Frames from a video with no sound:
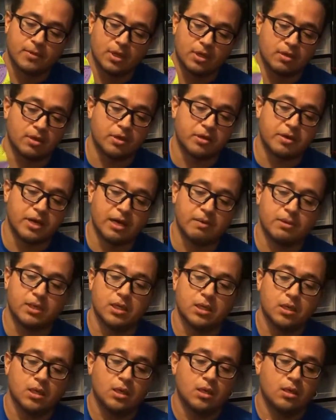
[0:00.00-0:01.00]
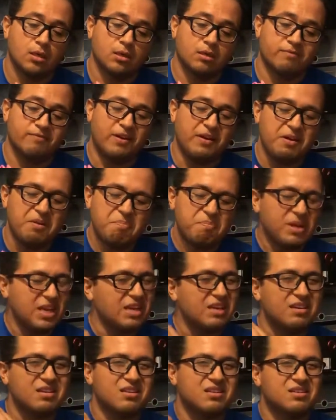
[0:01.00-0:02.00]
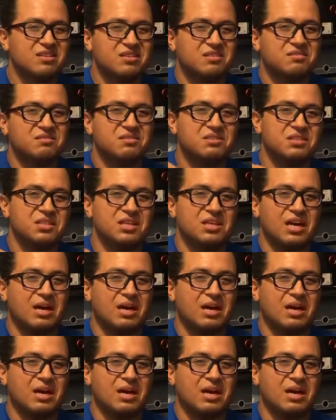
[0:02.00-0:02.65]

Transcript: And there you have it. Very pink, as you can see.